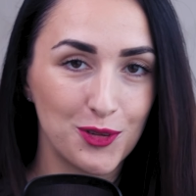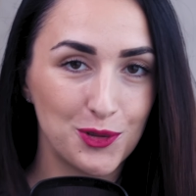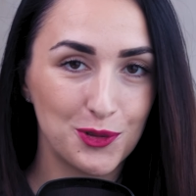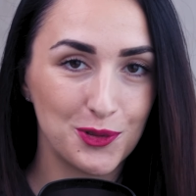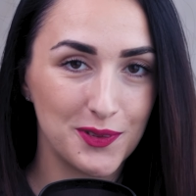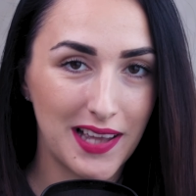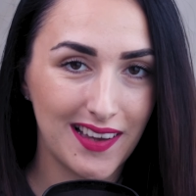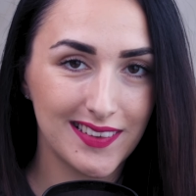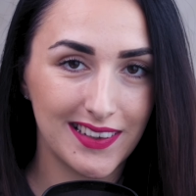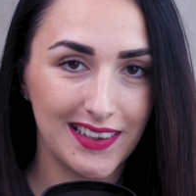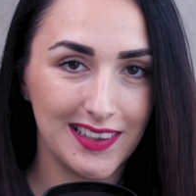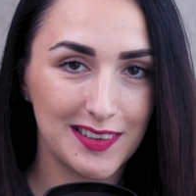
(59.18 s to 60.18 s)
due to that
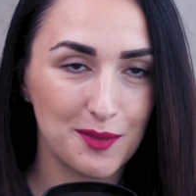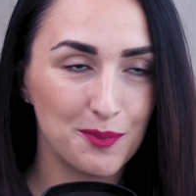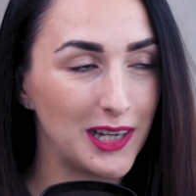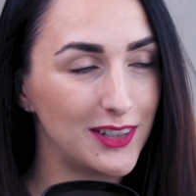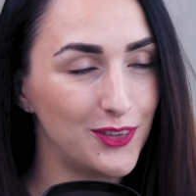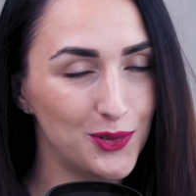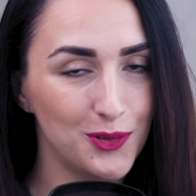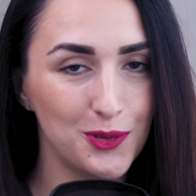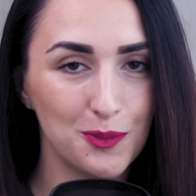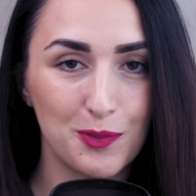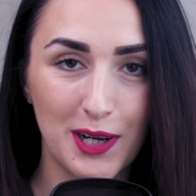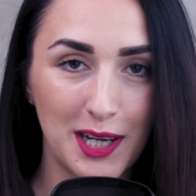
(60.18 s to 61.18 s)
hit, my
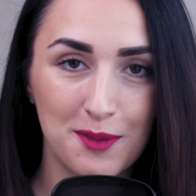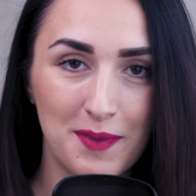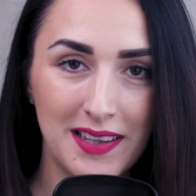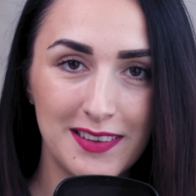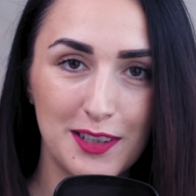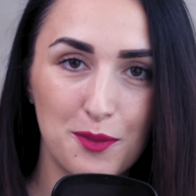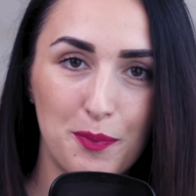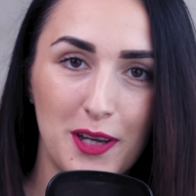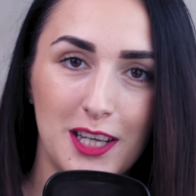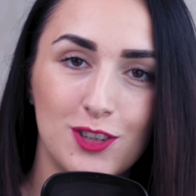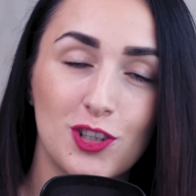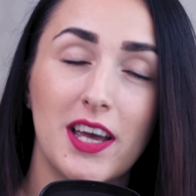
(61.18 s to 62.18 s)
YouTube recommended
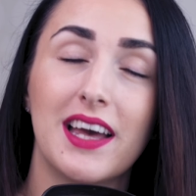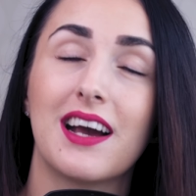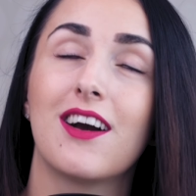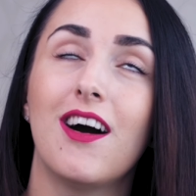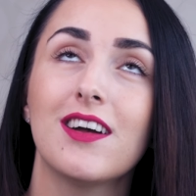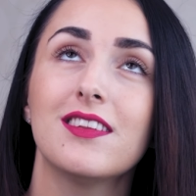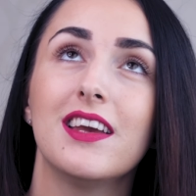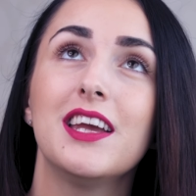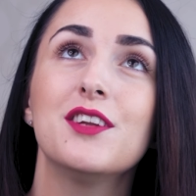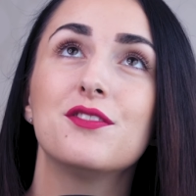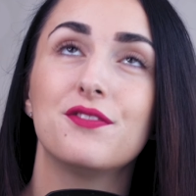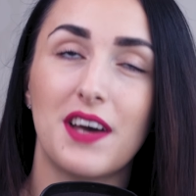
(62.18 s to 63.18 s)
page got
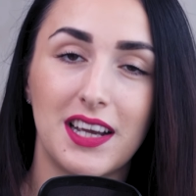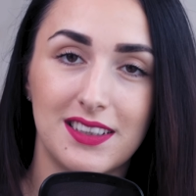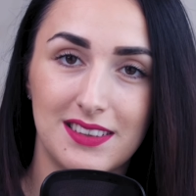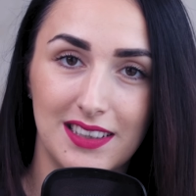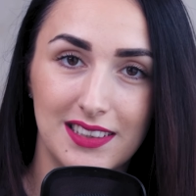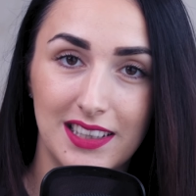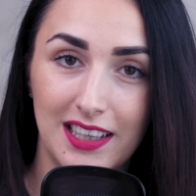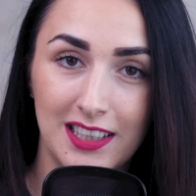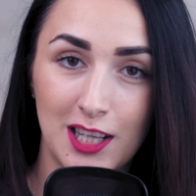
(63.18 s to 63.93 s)
infected in